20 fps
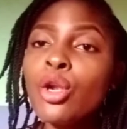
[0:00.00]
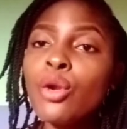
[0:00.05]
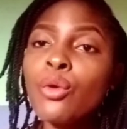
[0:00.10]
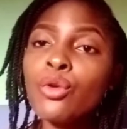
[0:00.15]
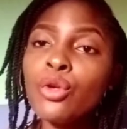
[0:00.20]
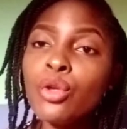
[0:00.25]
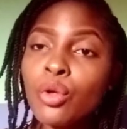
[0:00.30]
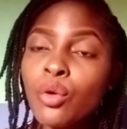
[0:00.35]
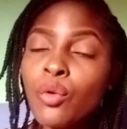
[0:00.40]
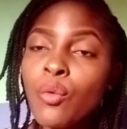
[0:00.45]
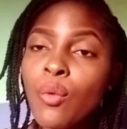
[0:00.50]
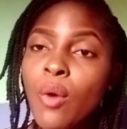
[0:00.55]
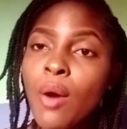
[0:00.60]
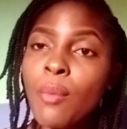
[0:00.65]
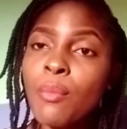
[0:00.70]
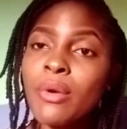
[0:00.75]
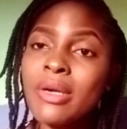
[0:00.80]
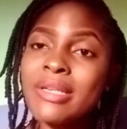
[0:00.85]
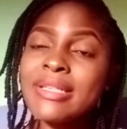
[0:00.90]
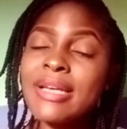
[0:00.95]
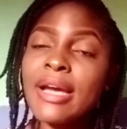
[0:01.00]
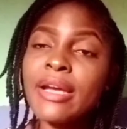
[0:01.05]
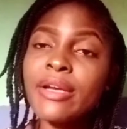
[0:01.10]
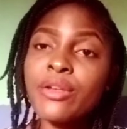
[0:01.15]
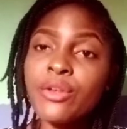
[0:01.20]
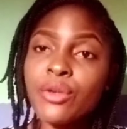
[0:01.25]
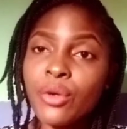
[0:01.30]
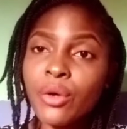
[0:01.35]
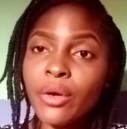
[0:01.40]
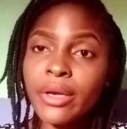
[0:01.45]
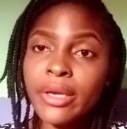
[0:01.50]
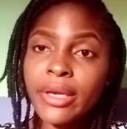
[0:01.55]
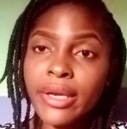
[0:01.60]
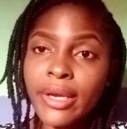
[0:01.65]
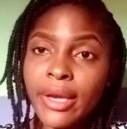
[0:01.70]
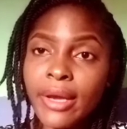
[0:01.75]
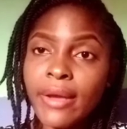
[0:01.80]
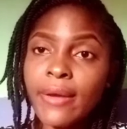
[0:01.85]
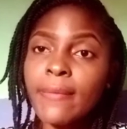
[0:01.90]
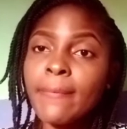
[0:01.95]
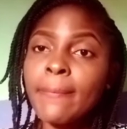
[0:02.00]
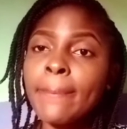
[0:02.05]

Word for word: lukewarm water in your ear.